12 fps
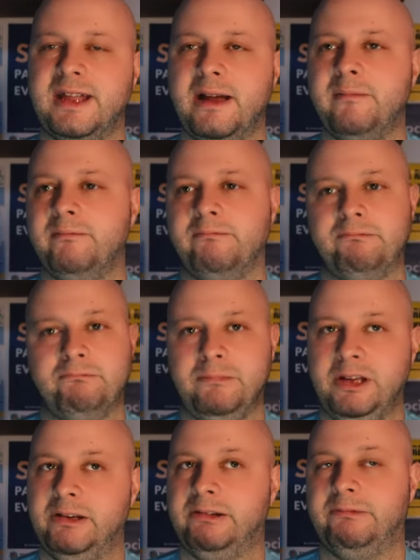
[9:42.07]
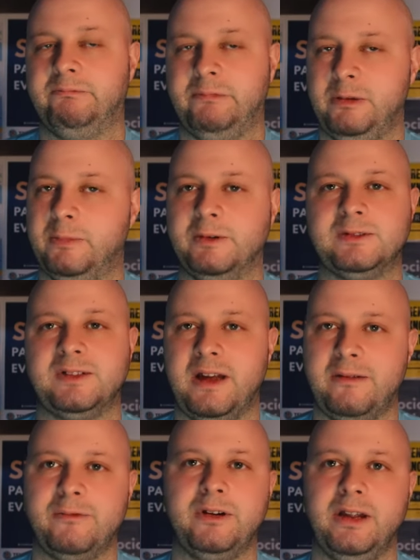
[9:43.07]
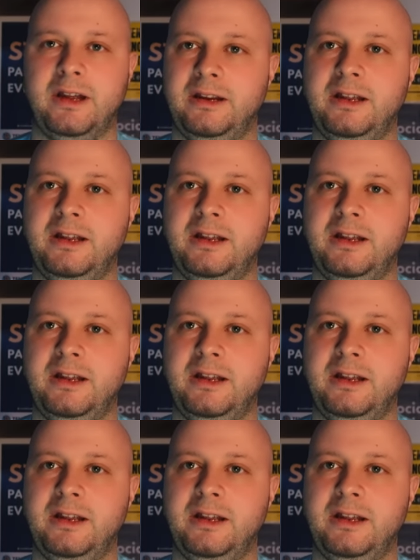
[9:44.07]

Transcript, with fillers: that meet people's everyday